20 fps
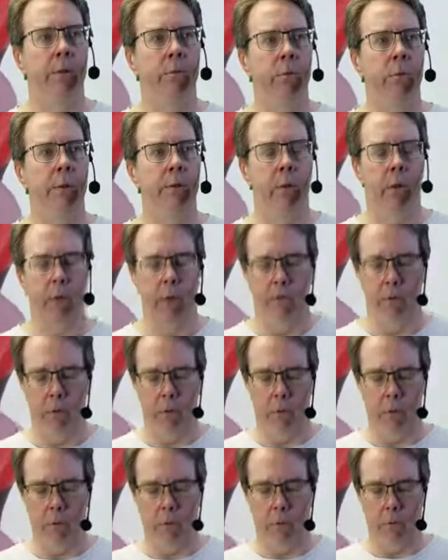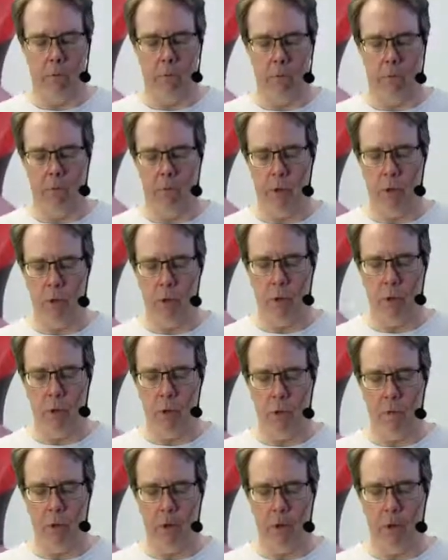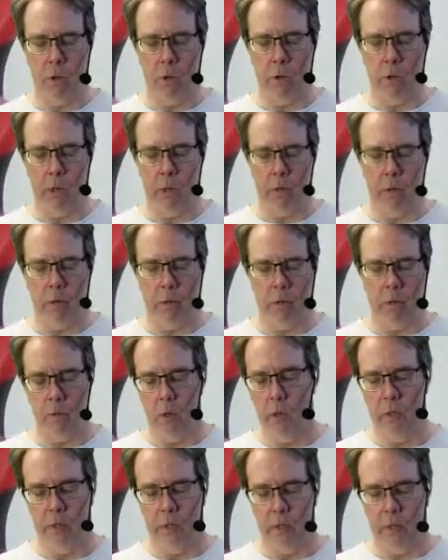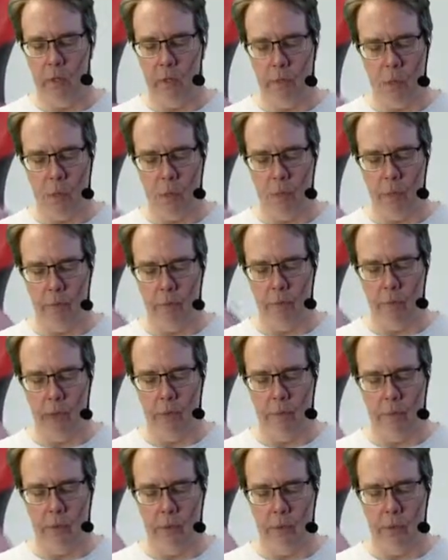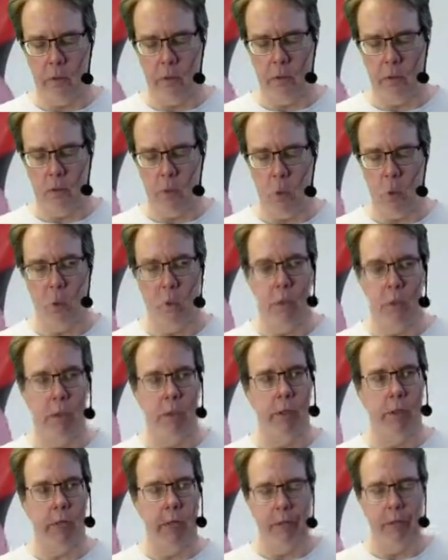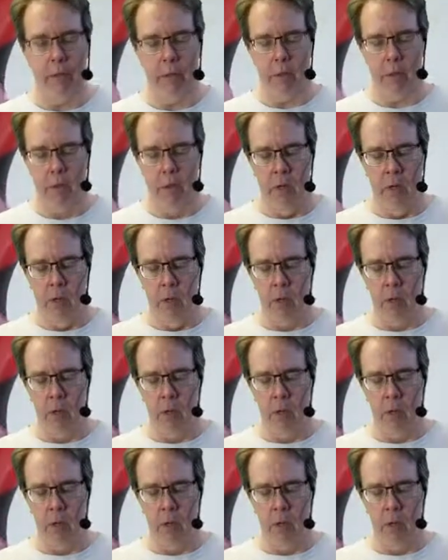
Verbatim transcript: screw thread for about a quarter by twenty, or uh, it's not quarter by twenty, but it's it's quarter inch diameter